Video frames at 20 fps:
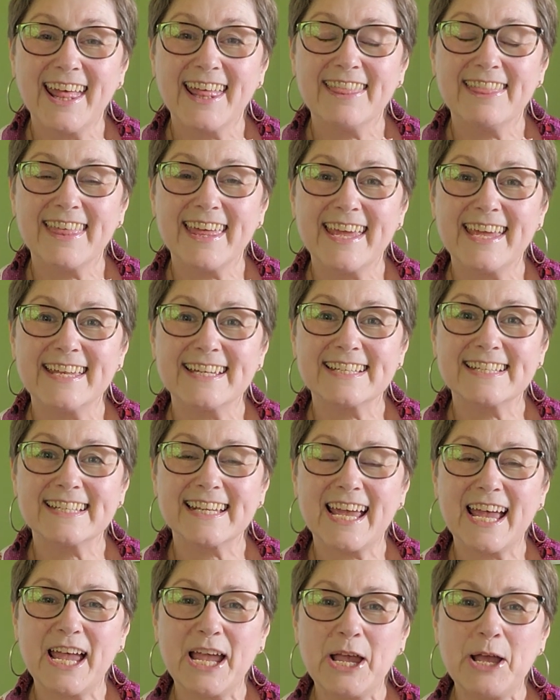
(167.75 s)

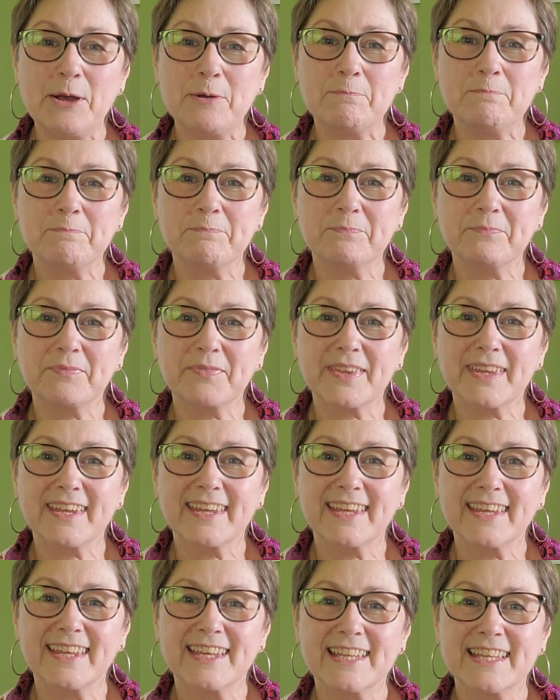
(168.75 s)
that
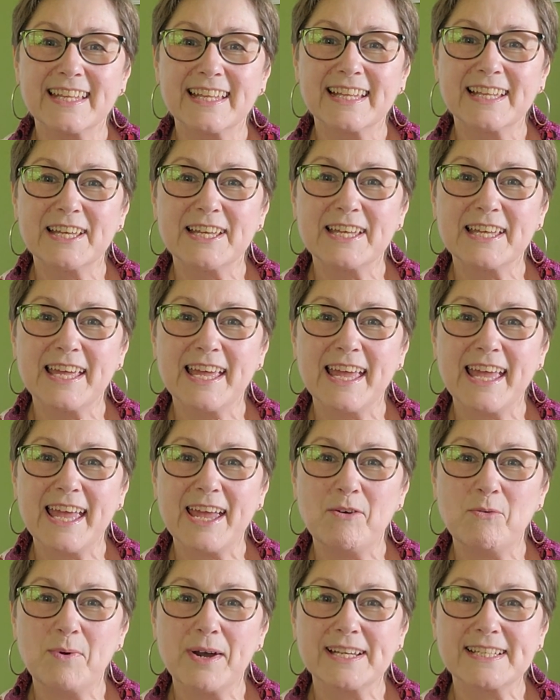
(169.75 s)

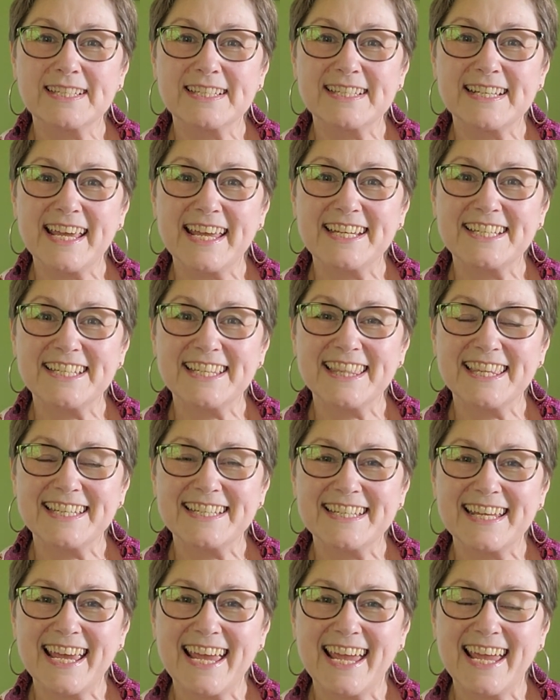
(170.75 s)
at one stage in the
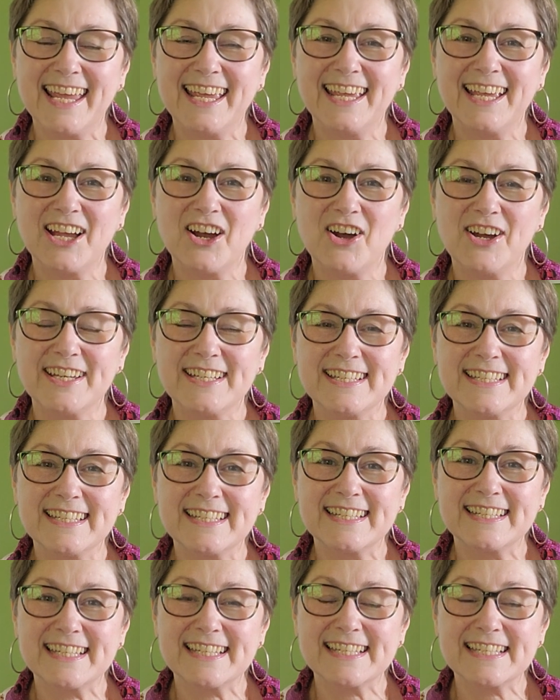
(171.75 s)
day, I
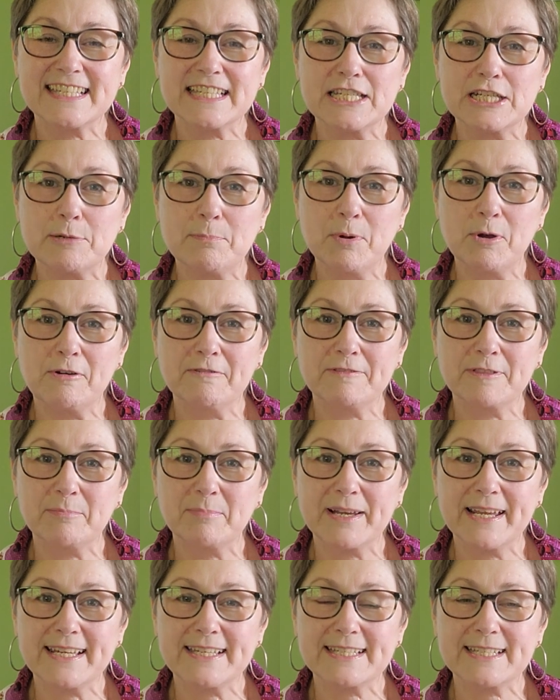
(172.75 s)
did snip off the
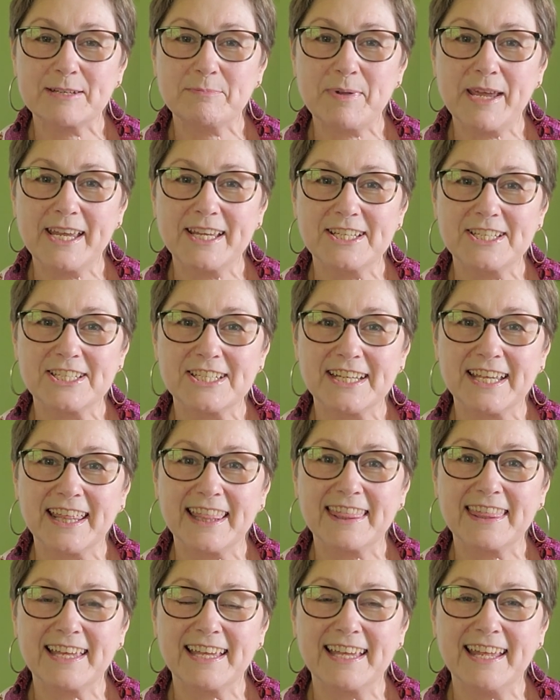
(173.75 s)
plastic packaging
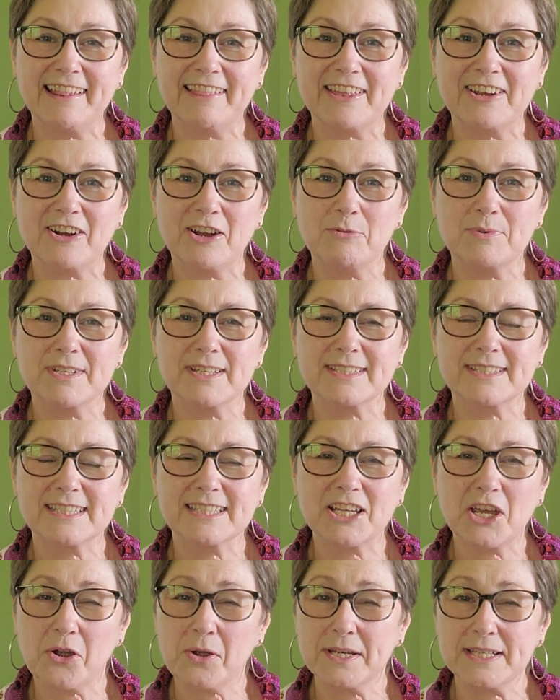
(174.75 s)
thinking that I
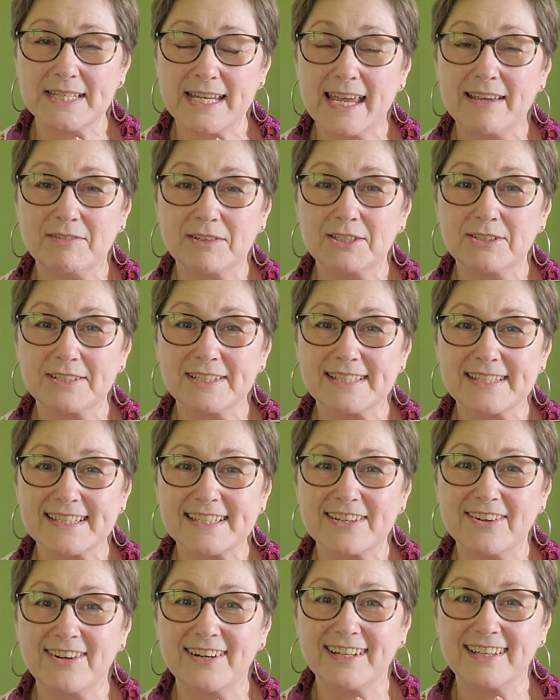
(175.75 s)
was going to have a look
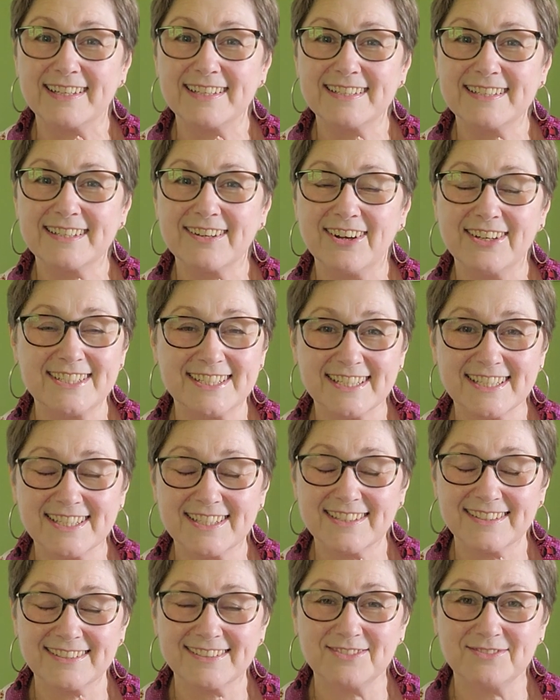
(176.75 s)
inside. I
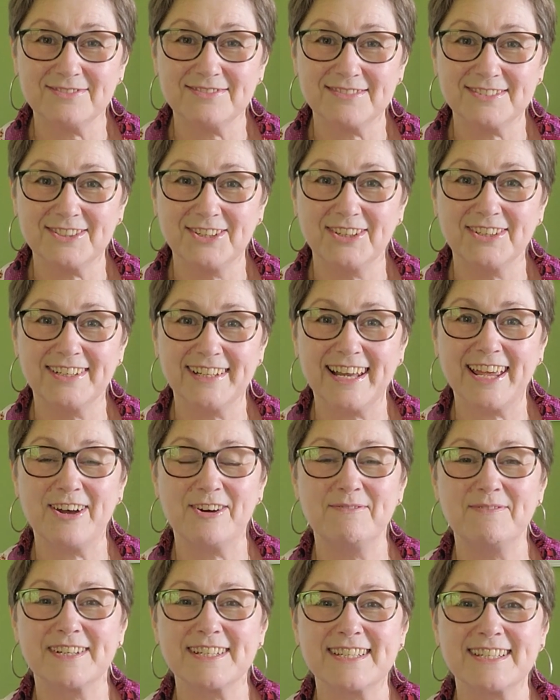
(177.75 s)
just couldn't
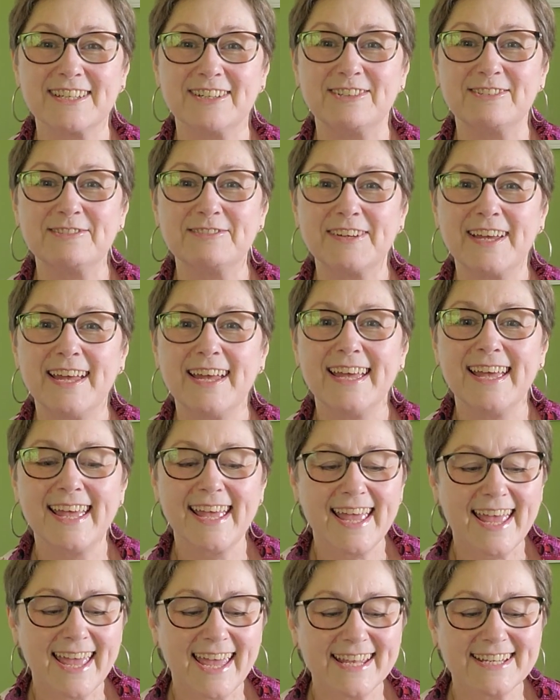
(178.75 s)
help myself.
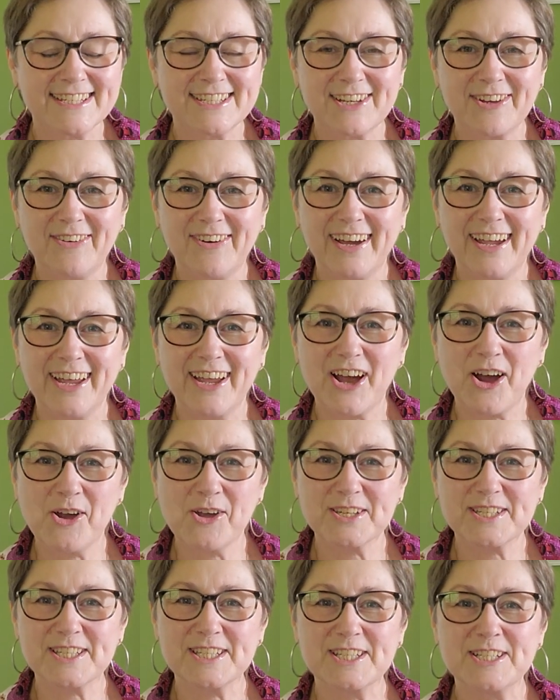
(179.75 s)
And so I
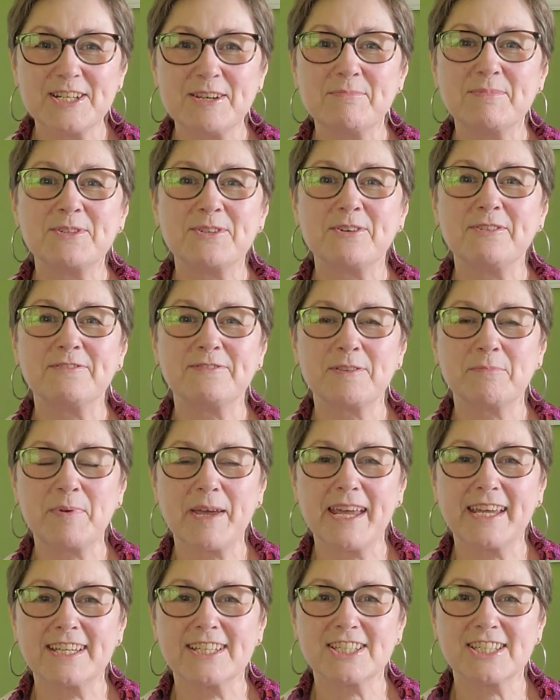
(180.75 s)
snipped off the
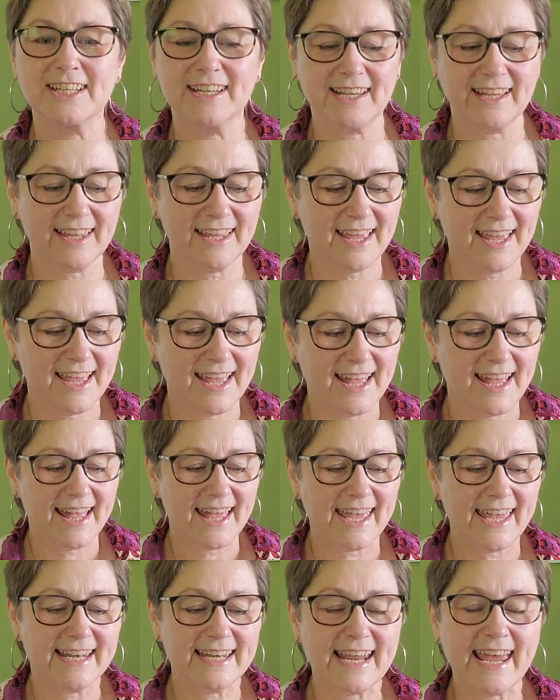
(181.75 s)
packaging,
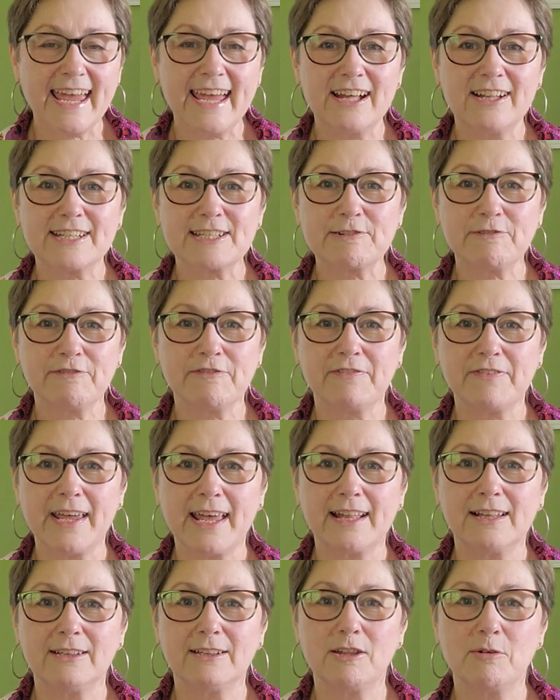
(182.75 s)
and out
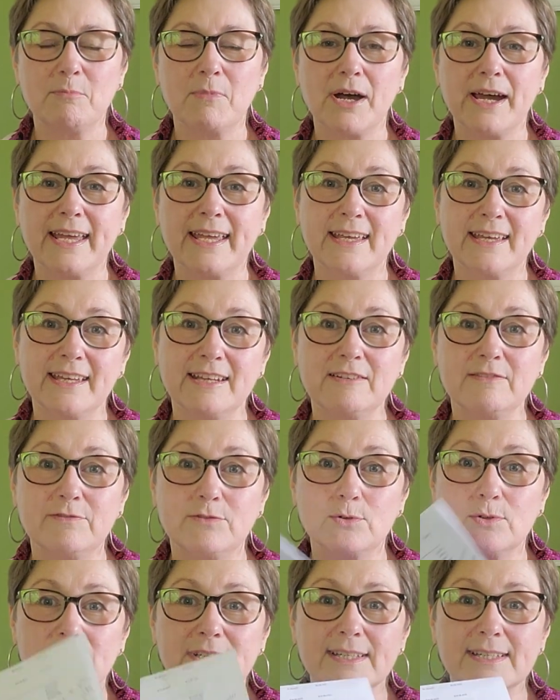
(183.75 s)
fell my
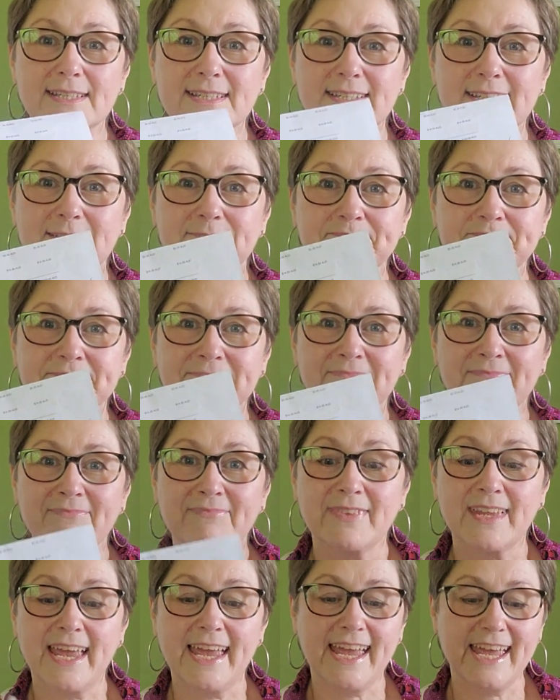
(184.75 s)
invoice.
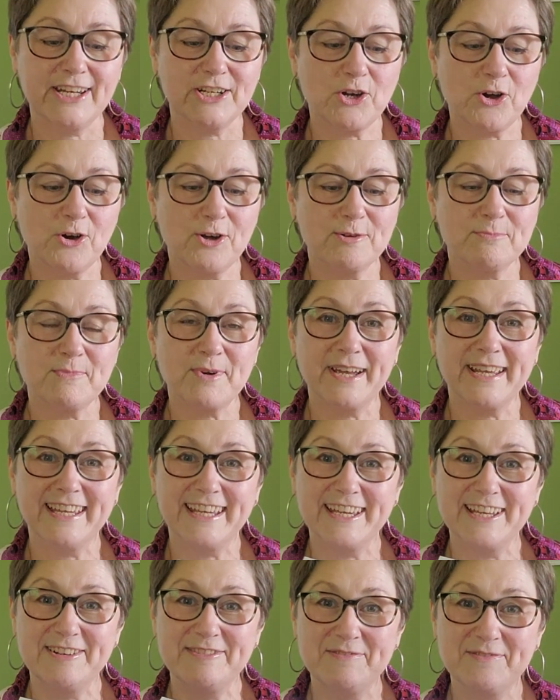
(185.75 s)
And on my
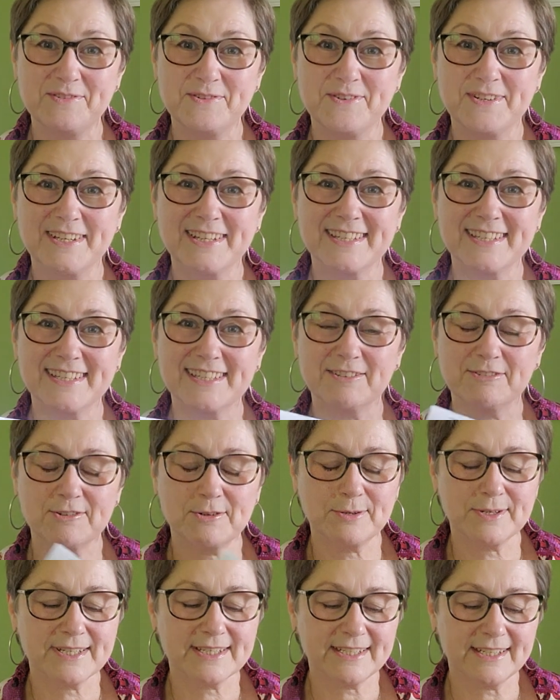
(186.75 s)
invoice,
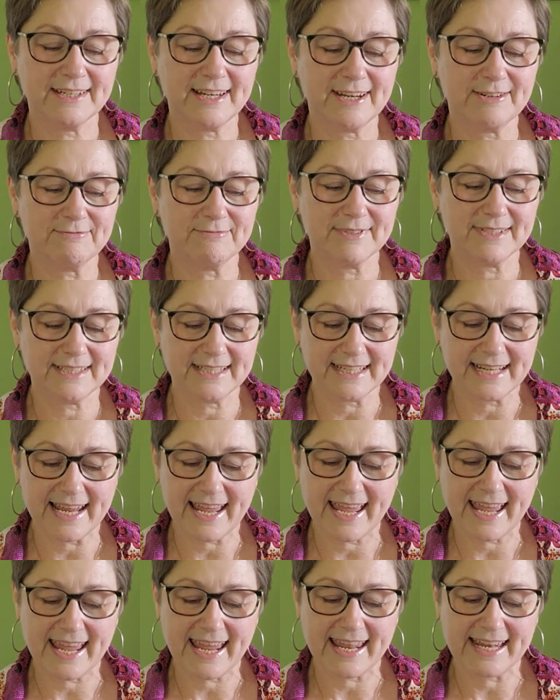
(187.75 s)
Kristen had written a
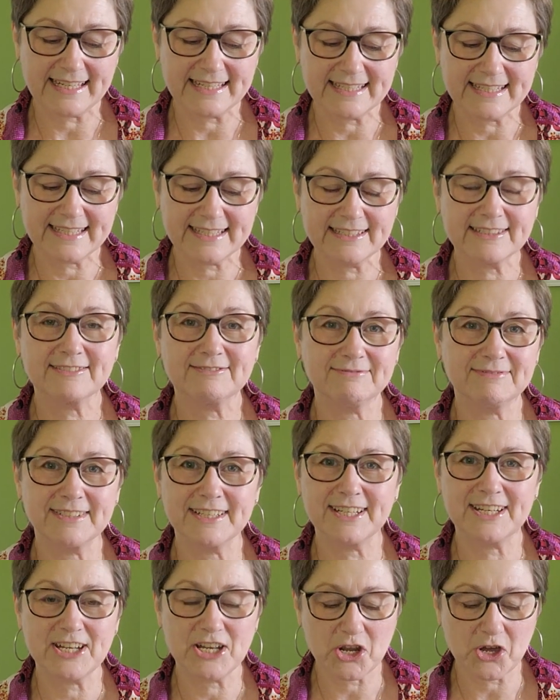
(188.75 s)

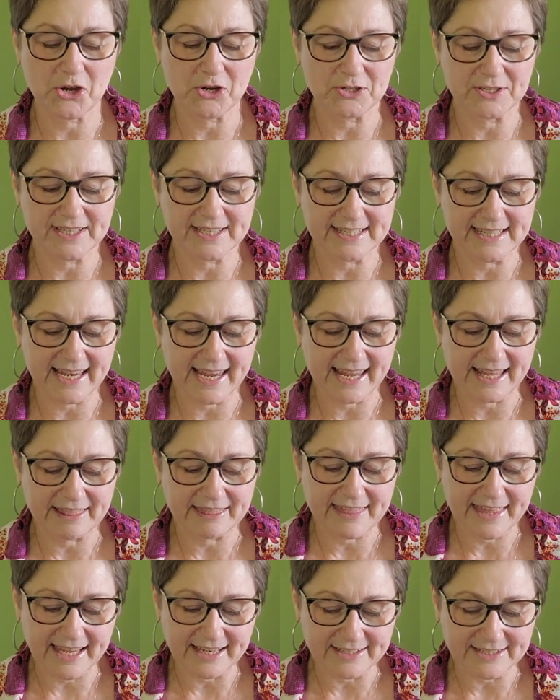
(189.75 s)
handwritten note saying,
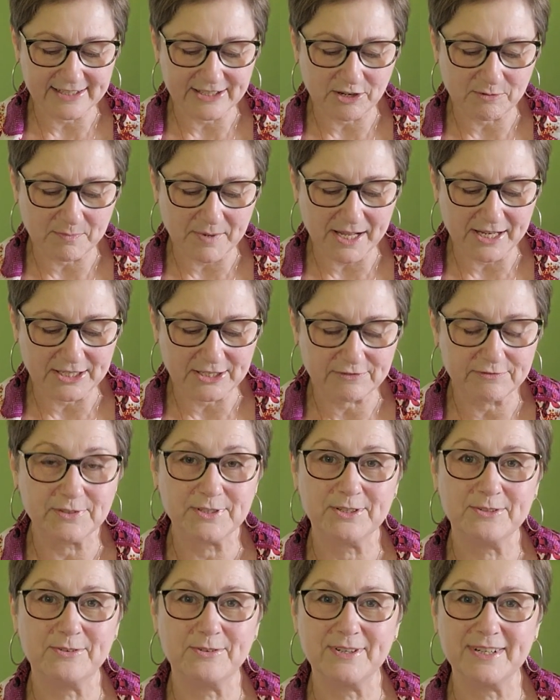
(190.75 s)
"Thanks so much for
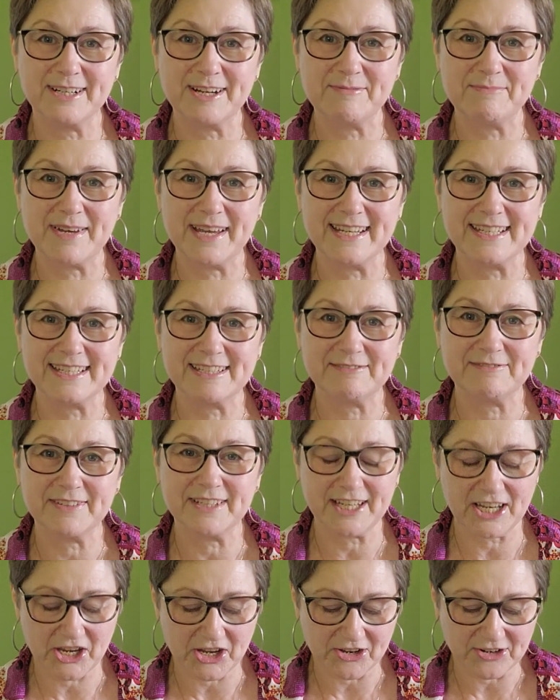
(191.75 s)
your amazing
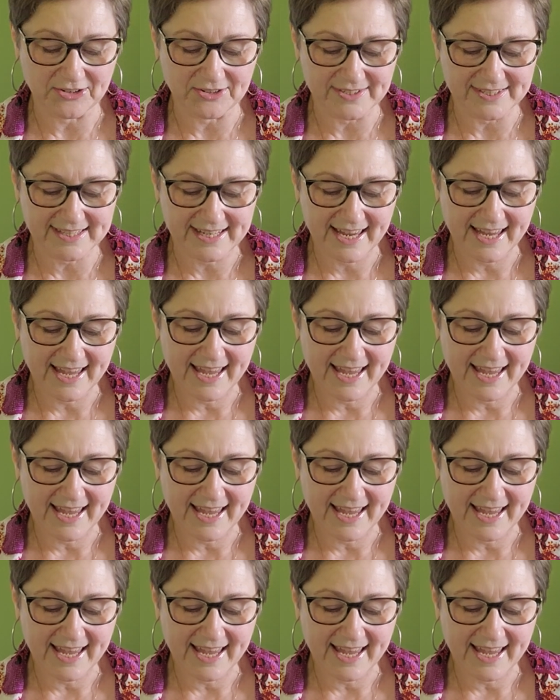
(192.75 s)
videos.